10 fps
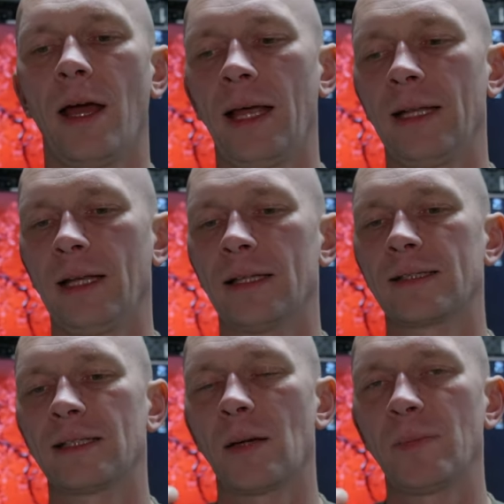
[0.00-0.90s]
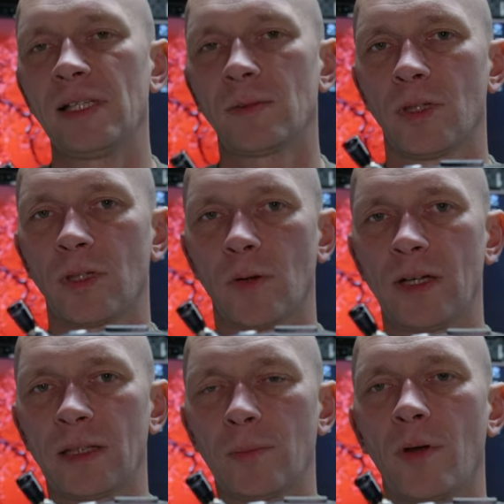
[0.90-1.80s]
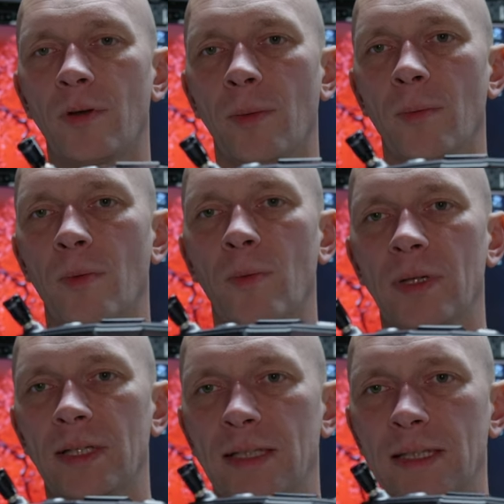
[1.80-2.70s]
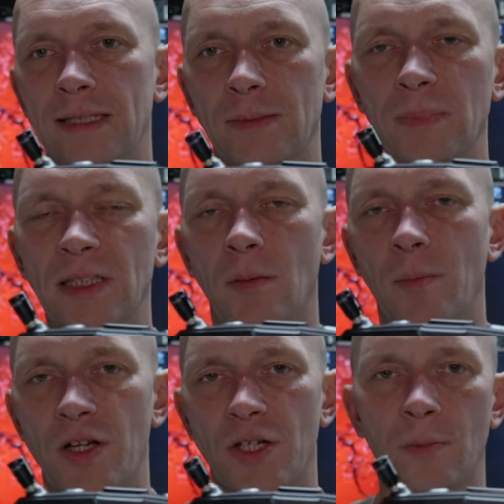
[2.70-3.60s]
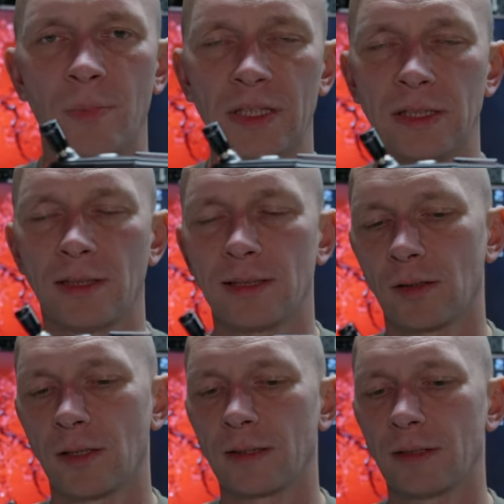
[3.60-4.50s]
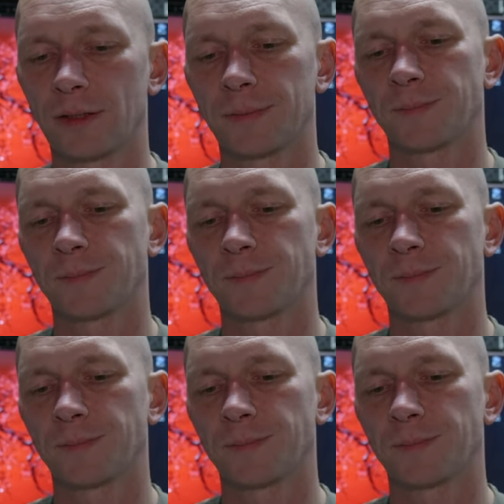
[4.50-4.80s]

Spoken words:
And then stubbies will go at the bottom with this middle patch completely disconnected.